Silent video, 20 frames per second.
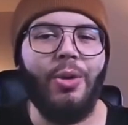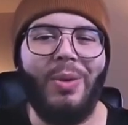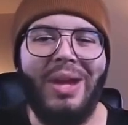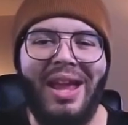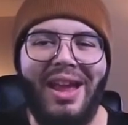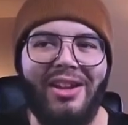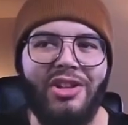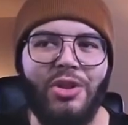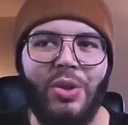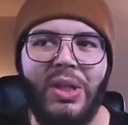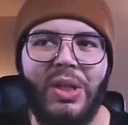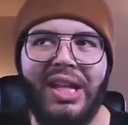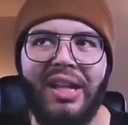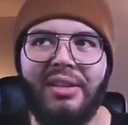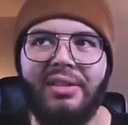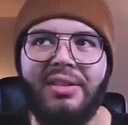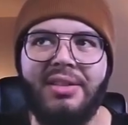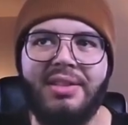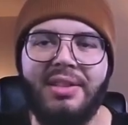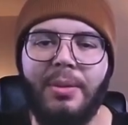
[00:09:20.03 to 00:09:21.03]
actually
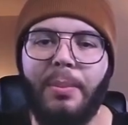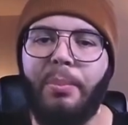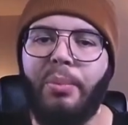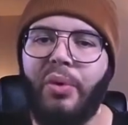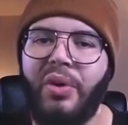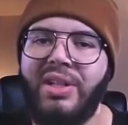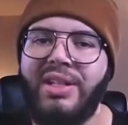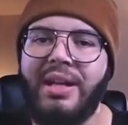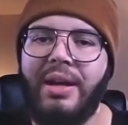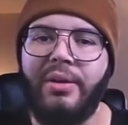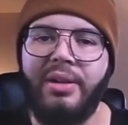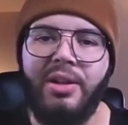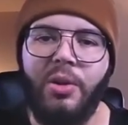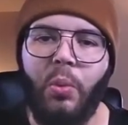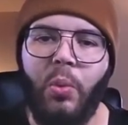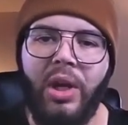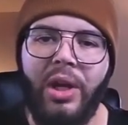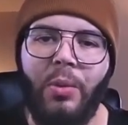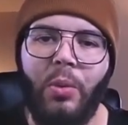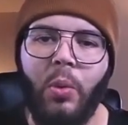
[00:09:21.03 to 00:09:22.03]
get this to print out in a
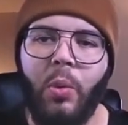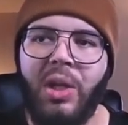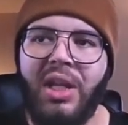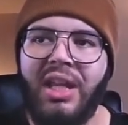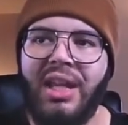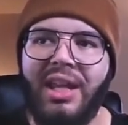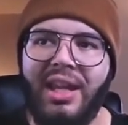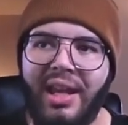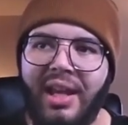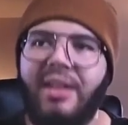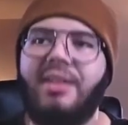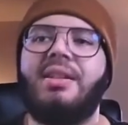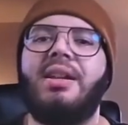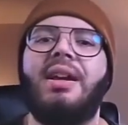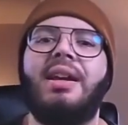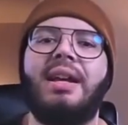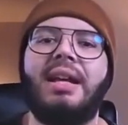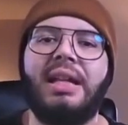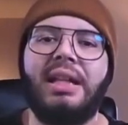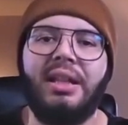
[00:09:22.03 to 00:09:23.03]
way where we can get
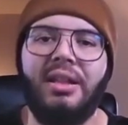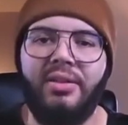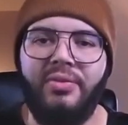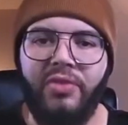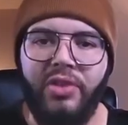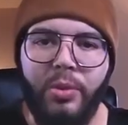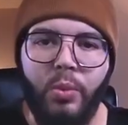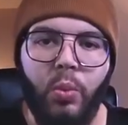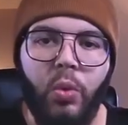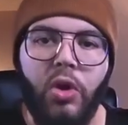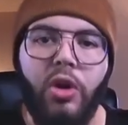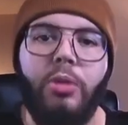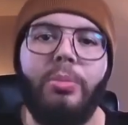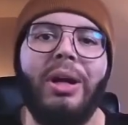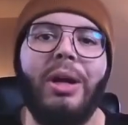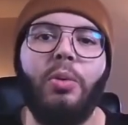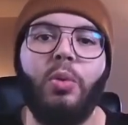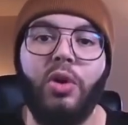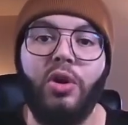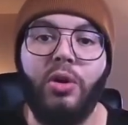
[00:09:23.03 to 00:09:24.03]
word
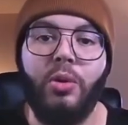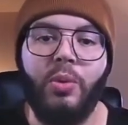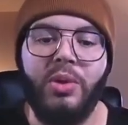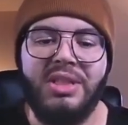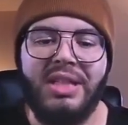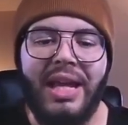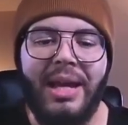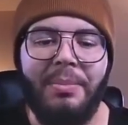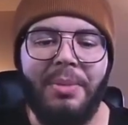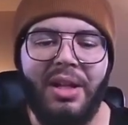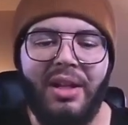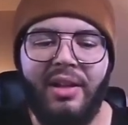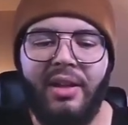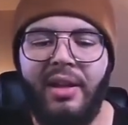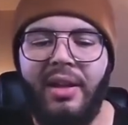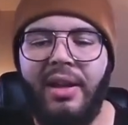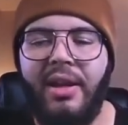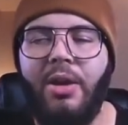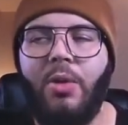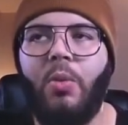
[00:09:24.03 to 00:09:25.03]
by word what's happening?
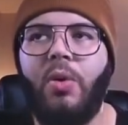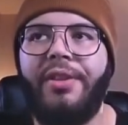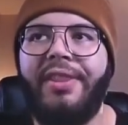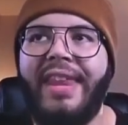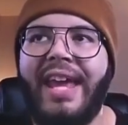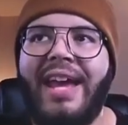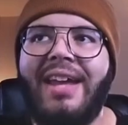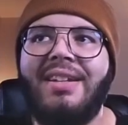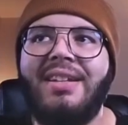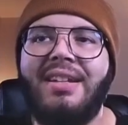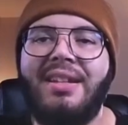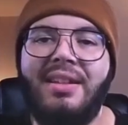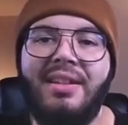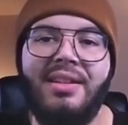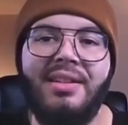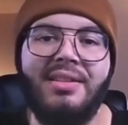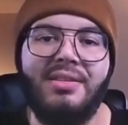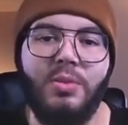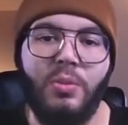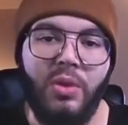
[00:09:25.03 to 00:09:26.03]
Well, that
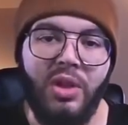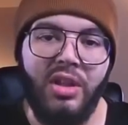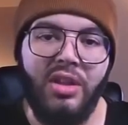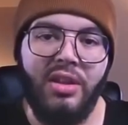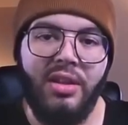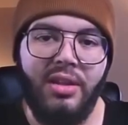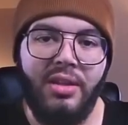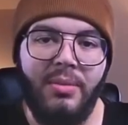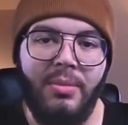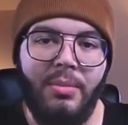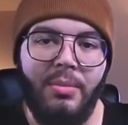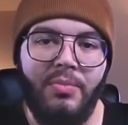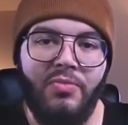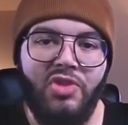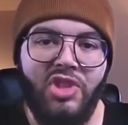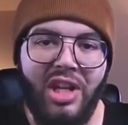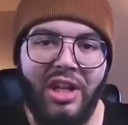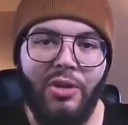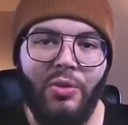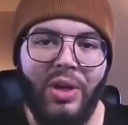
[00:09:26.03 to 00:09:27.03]
is with
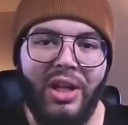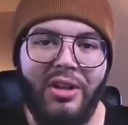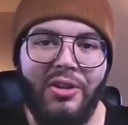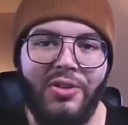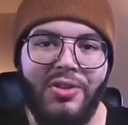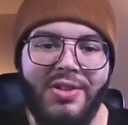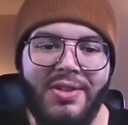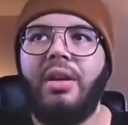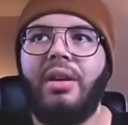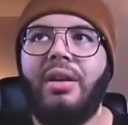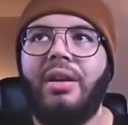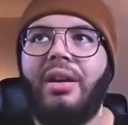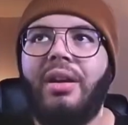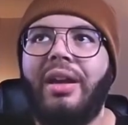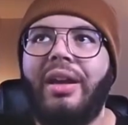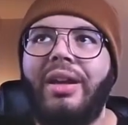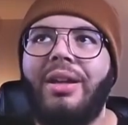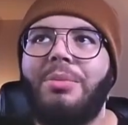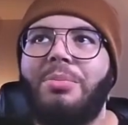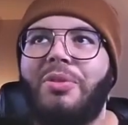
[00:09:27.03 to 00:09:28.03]
generators.
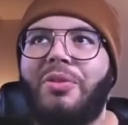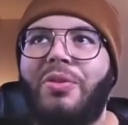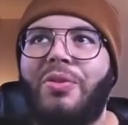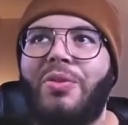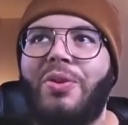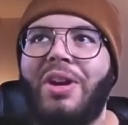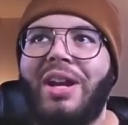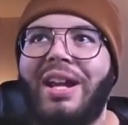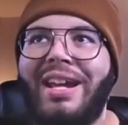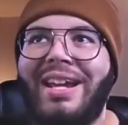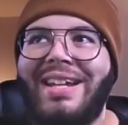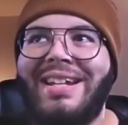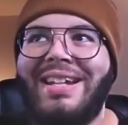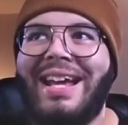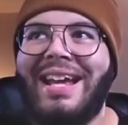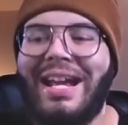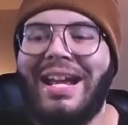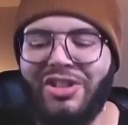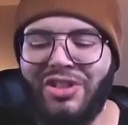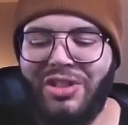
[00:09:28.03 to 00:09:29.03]
And beforehand, I
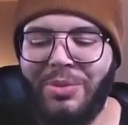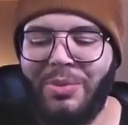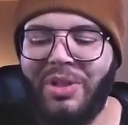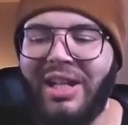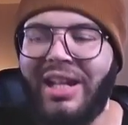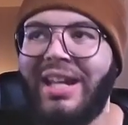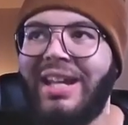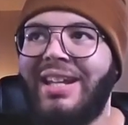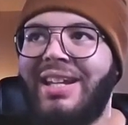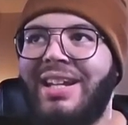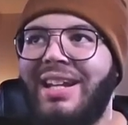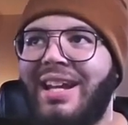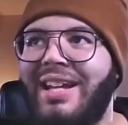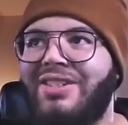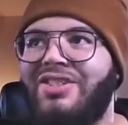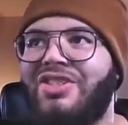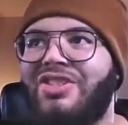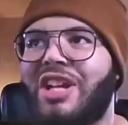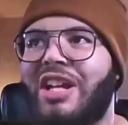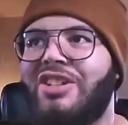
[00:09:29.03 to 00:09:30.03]
actually went ahead and
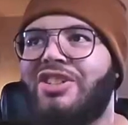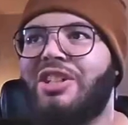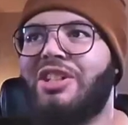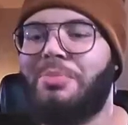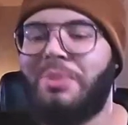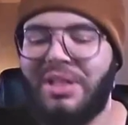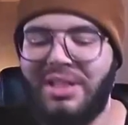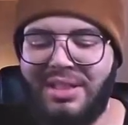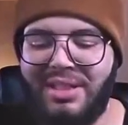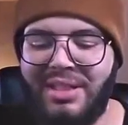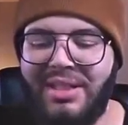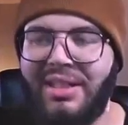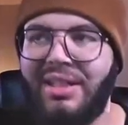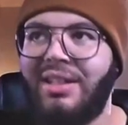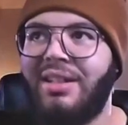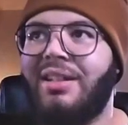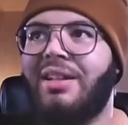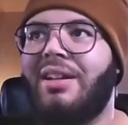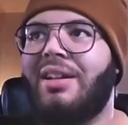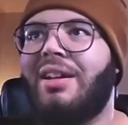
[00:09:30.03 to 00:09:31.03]
asked
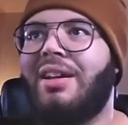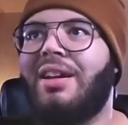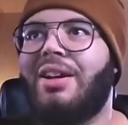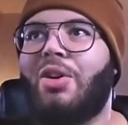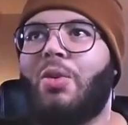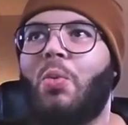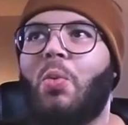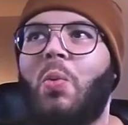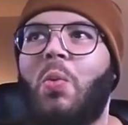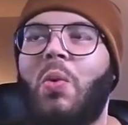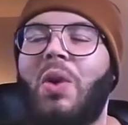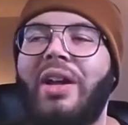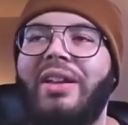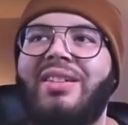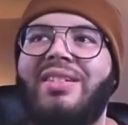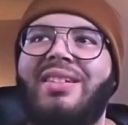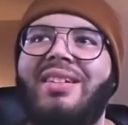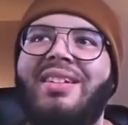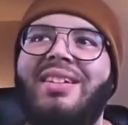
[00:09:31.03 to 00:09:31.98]
ChatGPT what